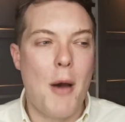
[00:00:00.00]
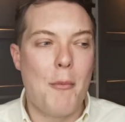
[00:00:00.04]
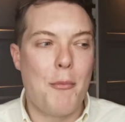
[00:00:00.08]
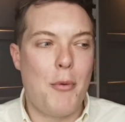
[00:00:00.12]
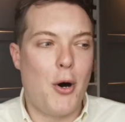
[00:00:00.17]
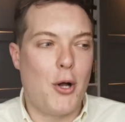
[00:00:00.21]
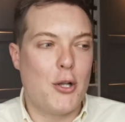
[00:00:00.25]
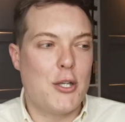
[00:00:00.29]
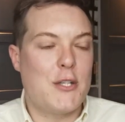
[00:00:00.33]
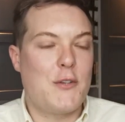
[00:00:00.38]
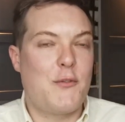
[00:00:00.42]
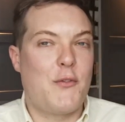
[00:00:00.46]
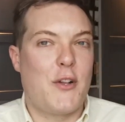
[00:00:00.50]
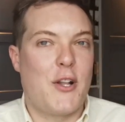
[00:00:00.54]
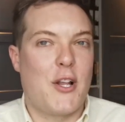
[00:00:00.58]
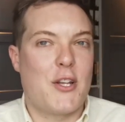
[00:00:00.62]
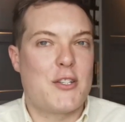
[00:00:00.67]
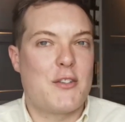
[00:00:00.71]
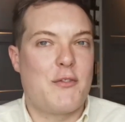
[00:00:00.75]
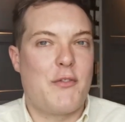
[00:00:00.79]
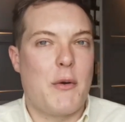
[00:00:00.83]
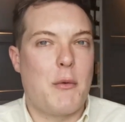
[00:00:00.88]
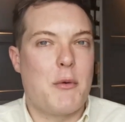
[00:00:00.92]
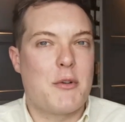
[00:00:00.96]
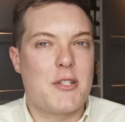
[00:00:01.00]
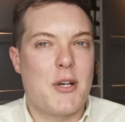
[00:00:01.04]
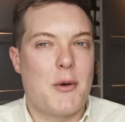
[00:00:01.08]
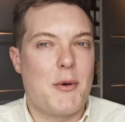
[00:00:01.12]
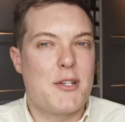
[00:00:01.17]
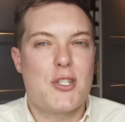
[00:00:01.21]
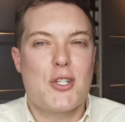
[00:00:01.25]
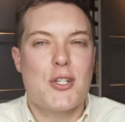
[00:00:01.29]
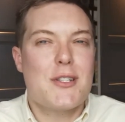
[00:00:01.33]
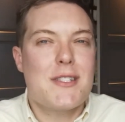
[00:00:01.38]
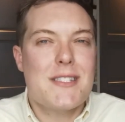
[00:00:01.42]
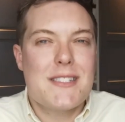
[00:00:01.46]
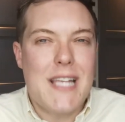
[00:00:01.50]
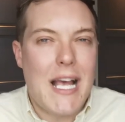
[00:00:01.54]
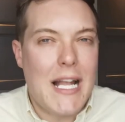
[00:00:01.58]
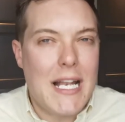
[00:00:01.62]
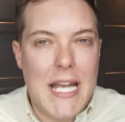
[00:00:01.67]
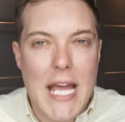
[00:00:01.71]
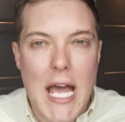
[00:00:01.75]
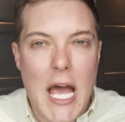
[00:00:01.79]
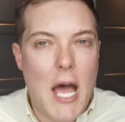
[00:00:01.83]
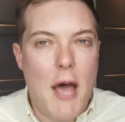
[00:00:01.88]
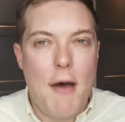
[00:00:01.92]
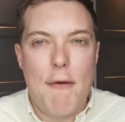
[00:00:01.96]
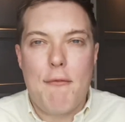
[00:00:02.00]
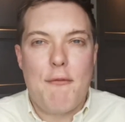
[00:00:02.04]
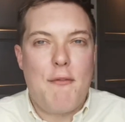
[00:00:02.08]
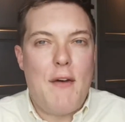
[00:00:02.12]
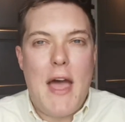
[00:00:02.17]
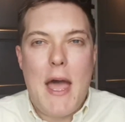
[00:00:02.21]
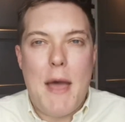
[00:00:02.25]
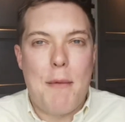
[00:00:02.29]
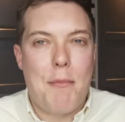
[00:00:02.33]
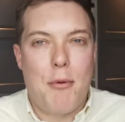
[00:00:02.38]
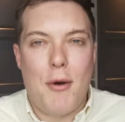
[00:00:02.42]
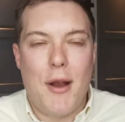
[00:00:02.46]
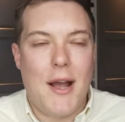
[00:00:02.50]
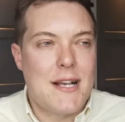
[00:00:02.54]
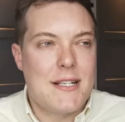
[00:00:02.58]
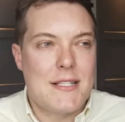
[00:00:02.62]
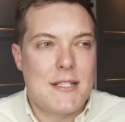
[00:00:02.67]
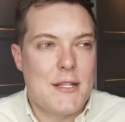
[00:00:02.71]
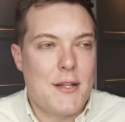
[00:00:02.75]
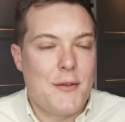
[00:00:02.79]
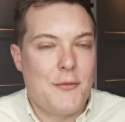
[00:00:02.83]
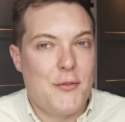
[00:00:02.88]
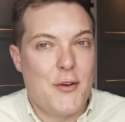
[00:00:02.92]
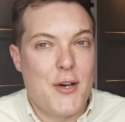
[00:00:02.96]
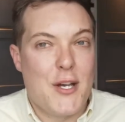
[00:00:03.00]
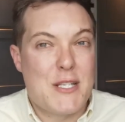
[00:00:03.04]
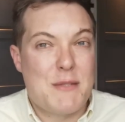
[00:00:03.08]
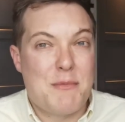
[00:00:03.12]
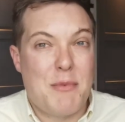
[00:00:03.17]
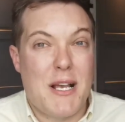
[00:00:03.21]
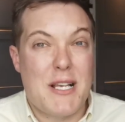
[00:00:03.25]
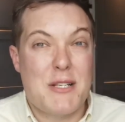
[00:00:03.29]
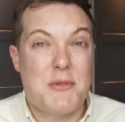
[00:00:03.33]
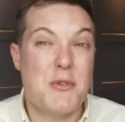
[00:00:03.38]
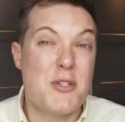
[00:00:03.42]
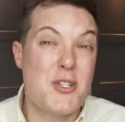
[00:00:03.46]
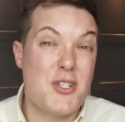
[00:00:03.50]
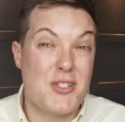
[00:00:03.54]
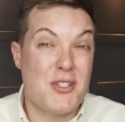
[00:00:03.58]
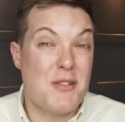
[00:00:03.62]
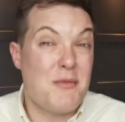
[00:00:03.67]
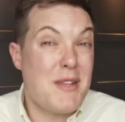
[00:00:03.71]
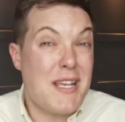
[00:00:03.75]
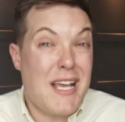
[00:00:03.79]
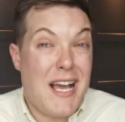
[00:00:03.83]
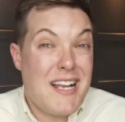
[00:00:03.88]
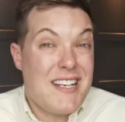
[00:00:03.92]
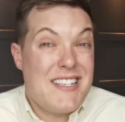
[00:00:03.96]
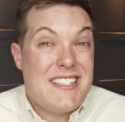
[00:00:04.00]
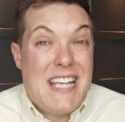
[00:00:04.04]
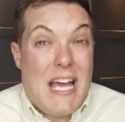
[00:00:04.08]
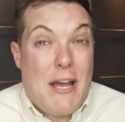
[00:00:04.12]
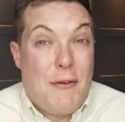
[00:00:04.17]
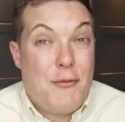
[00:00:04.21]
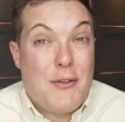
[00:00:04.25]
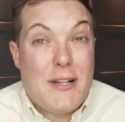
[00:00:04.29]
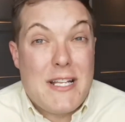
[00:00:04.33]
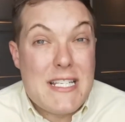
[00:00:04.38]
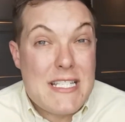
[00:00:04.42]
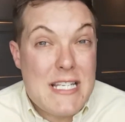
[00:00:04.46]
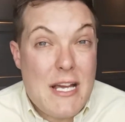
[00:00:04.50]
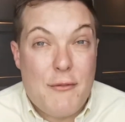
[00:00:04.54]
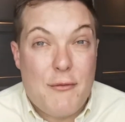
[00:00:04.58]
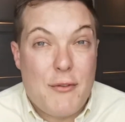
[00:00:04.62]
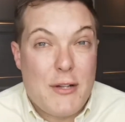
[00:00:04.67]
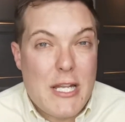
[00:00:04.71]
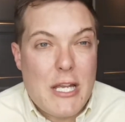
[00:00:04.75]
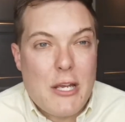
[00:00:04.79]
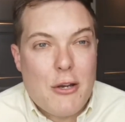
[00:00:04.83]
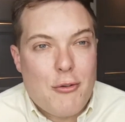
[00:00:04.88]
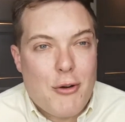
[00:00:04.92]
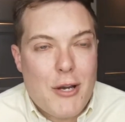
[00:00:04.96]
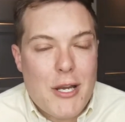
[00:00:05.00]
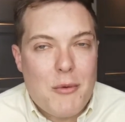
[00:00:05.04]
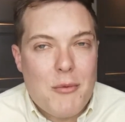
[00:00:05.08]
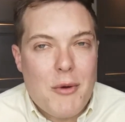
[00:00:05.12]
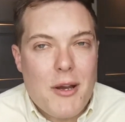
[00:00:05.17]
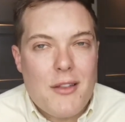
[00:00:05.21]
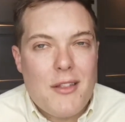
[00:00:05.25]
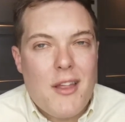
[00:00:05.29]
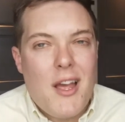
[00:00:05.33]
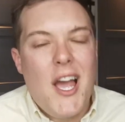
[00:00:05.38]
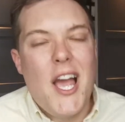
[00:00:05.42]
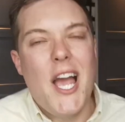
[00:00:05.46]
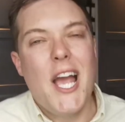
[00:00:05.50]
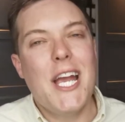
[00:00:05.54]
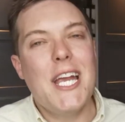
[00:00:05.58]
Paula's philosophy was always just sell it at a fair price in the first place, which is something I definitely, definitely agree with.